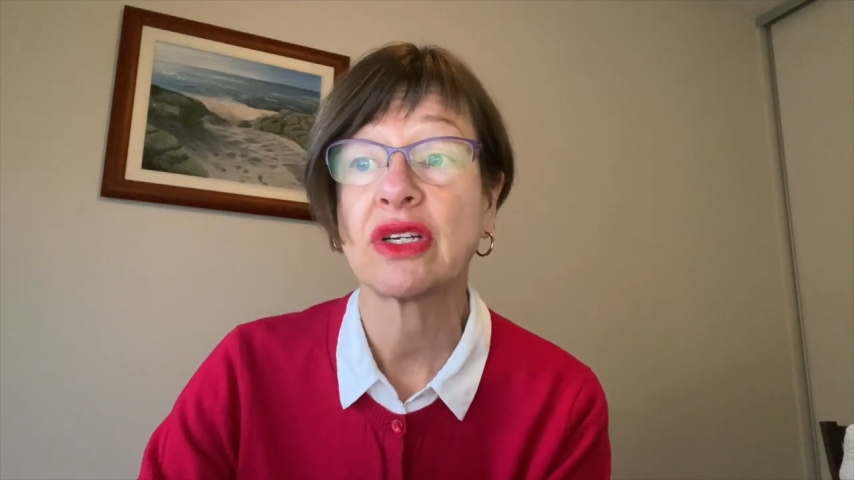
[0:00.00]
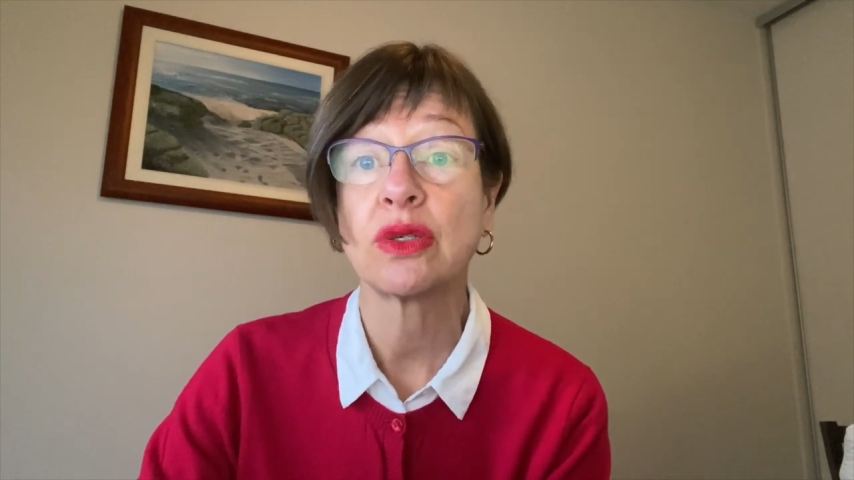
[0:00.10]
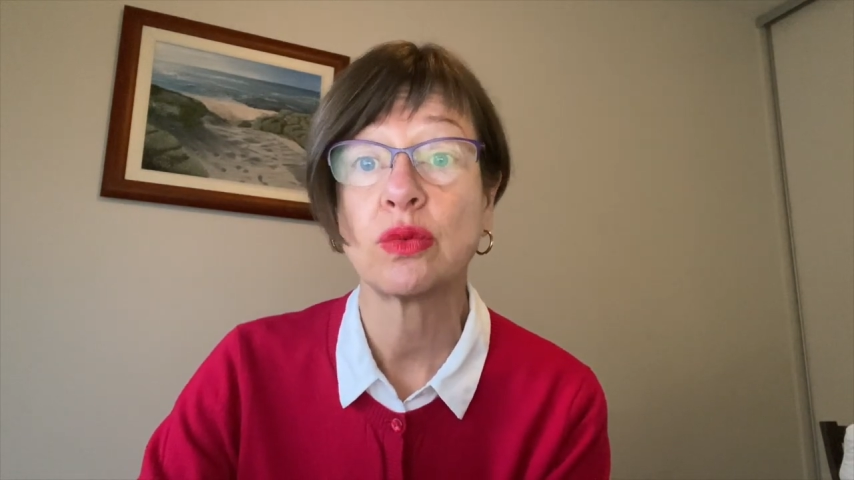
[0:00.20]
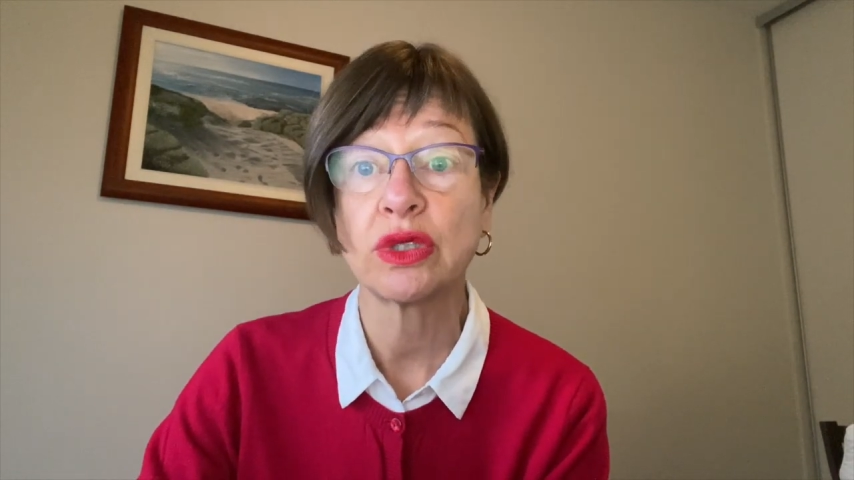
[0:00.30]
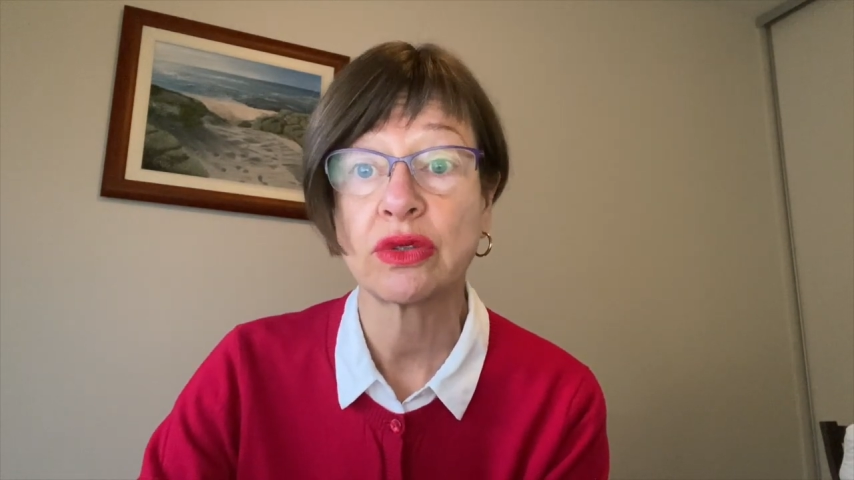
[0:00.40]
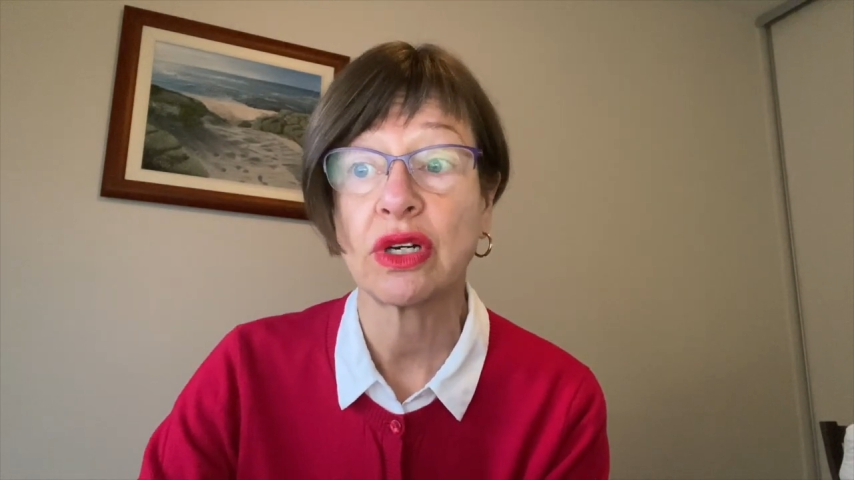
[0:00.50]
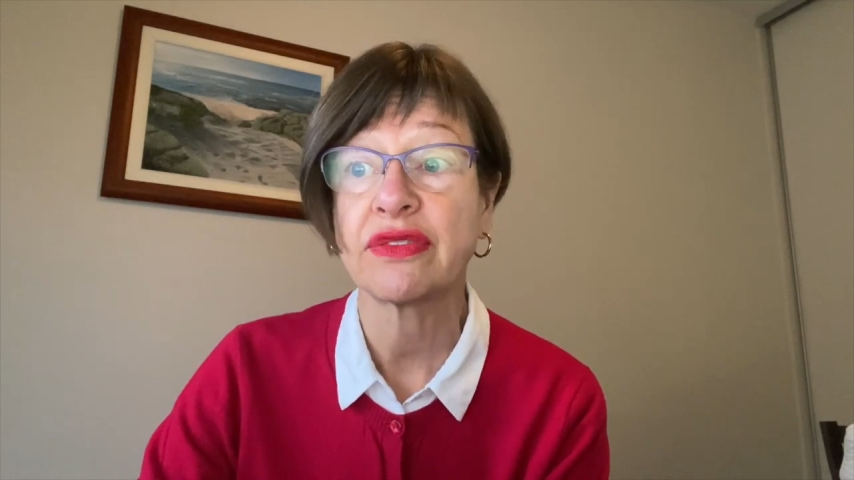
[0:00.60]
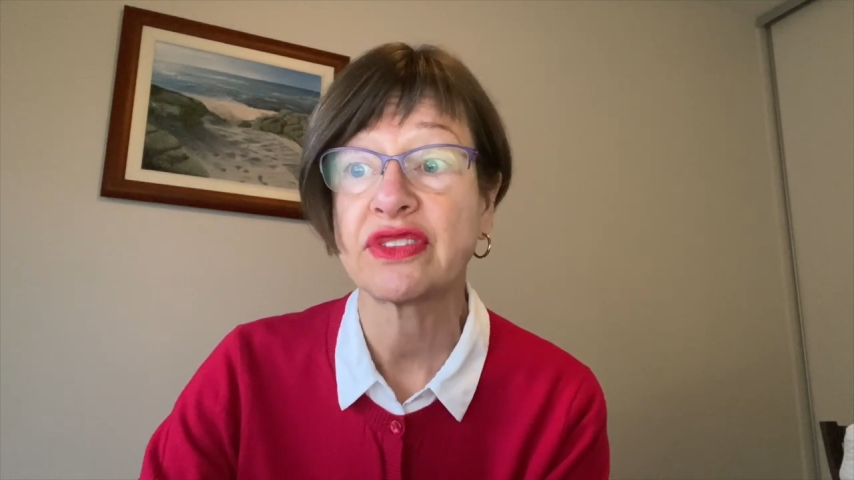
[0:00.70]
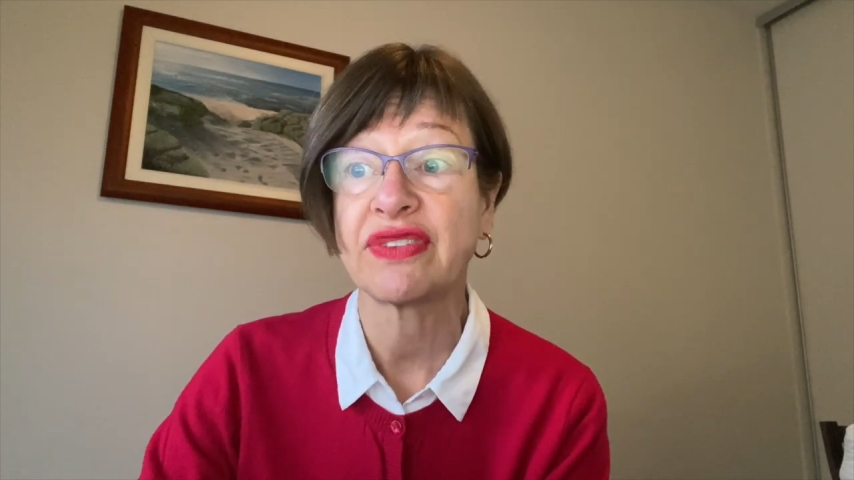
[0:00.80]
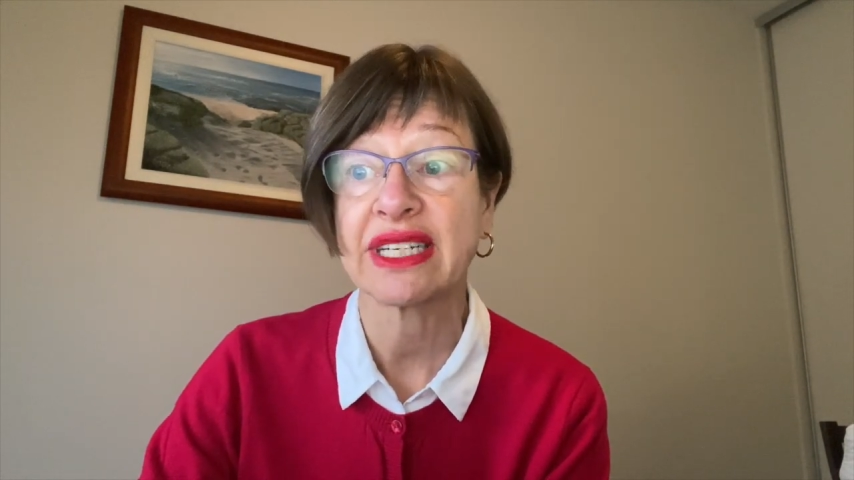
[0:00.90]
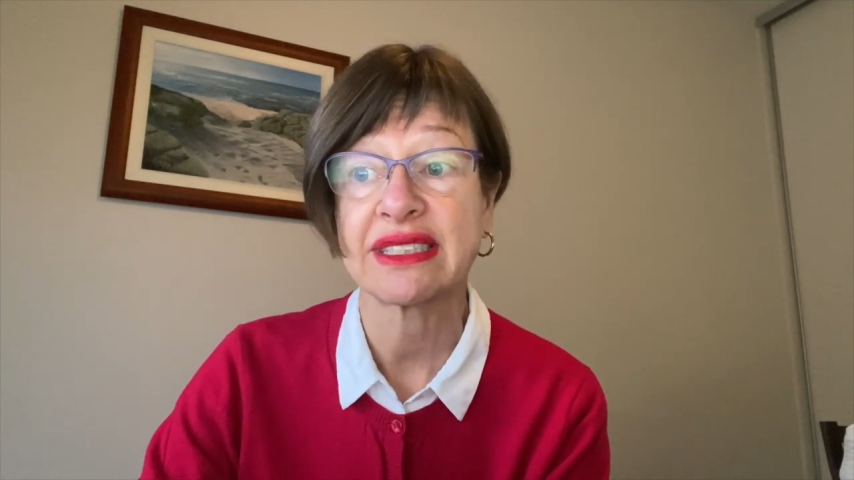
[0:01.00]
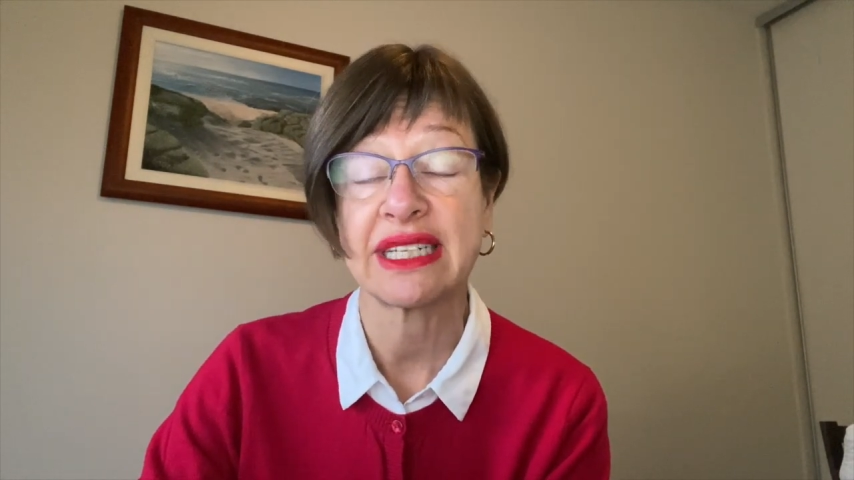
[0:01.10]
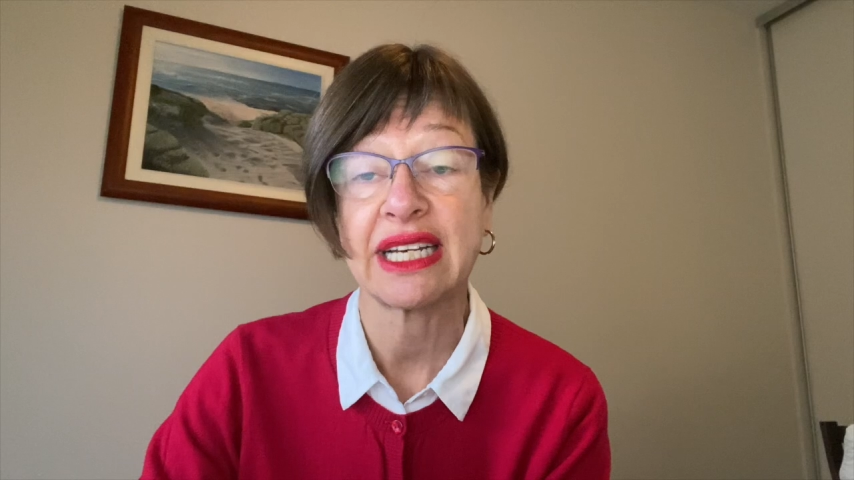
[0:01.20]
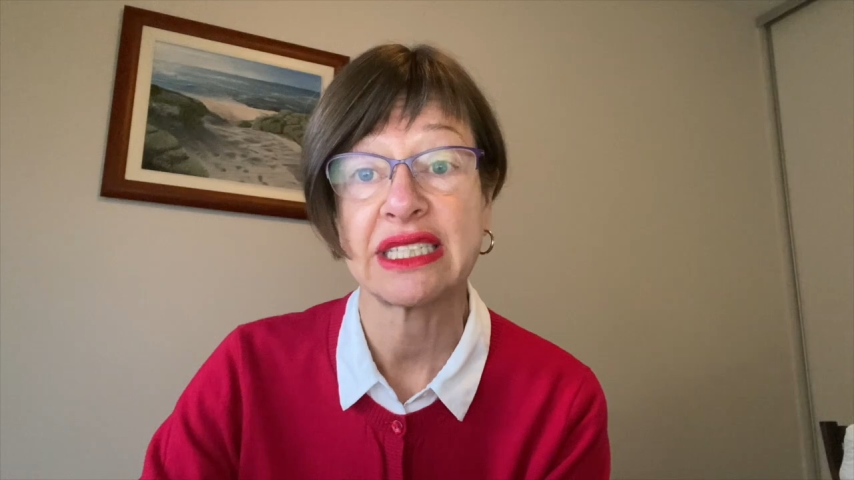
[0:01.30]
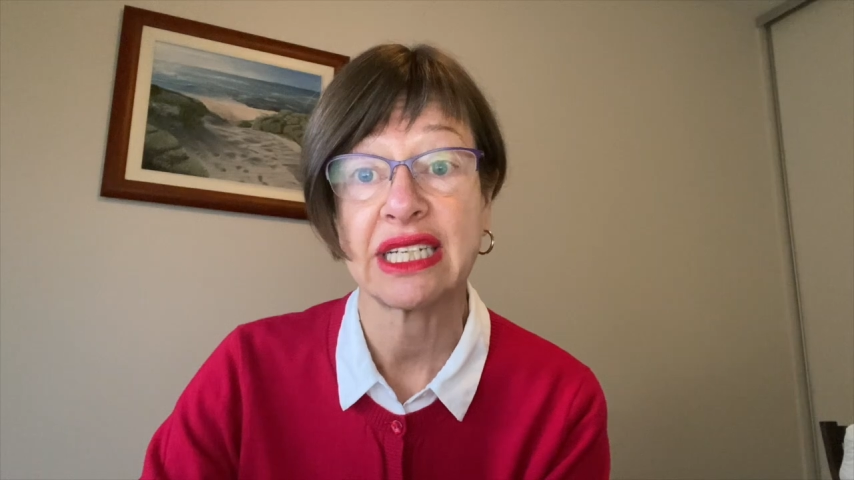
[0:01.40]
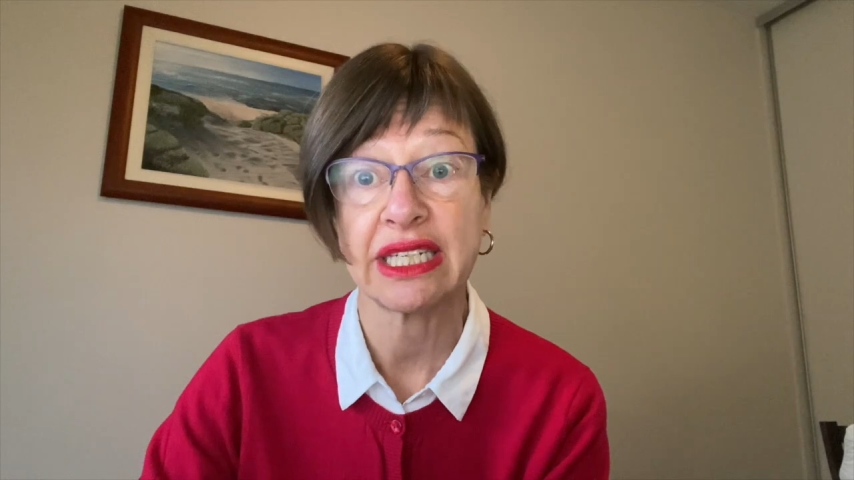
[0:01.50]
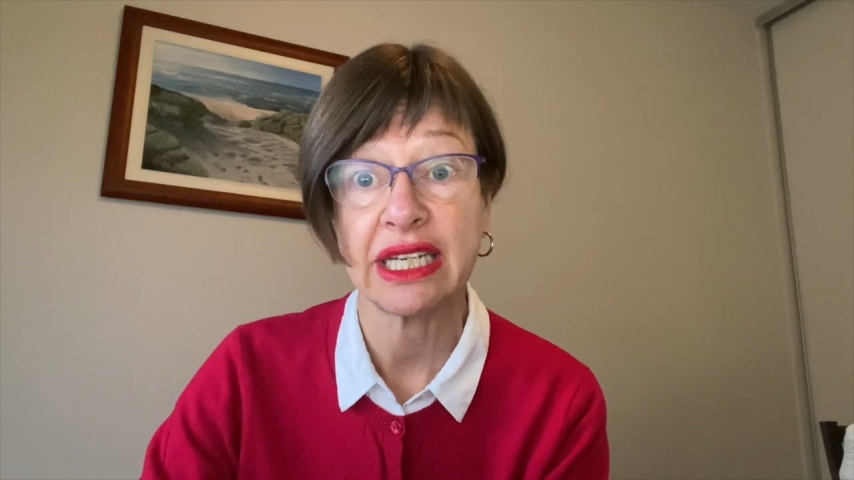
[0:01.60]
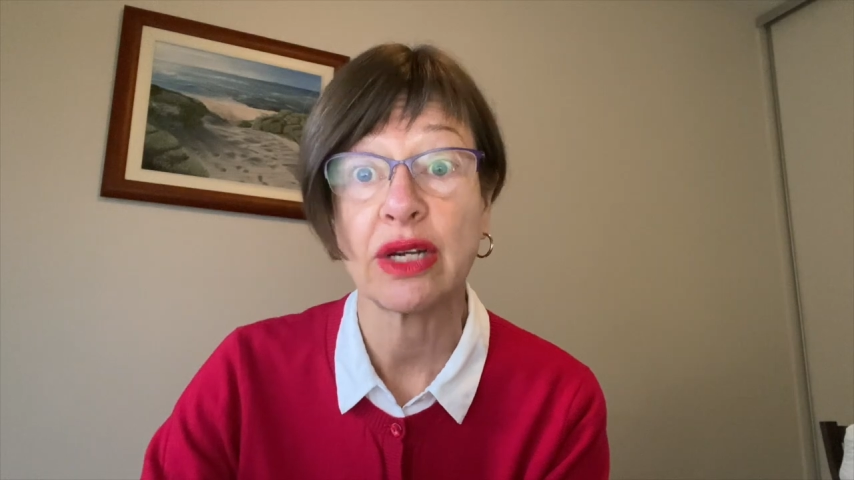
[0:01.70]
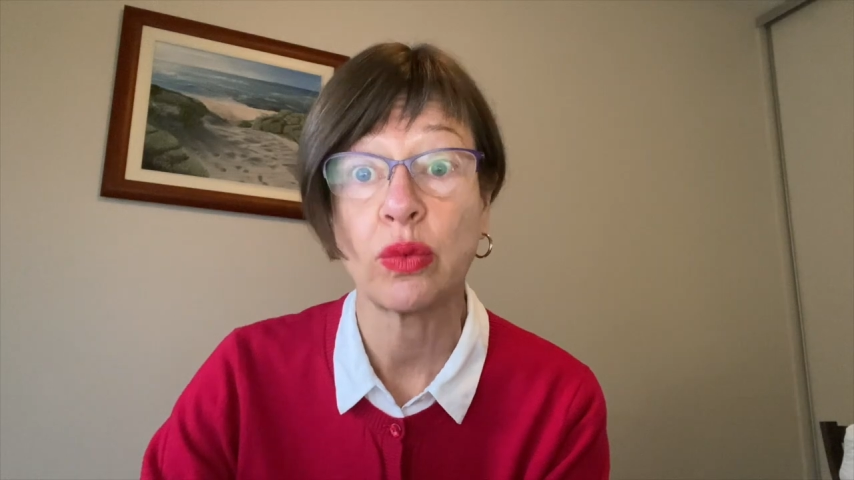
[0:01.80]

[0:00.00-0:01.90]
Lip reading: the Woodcroft Vaccination Clinic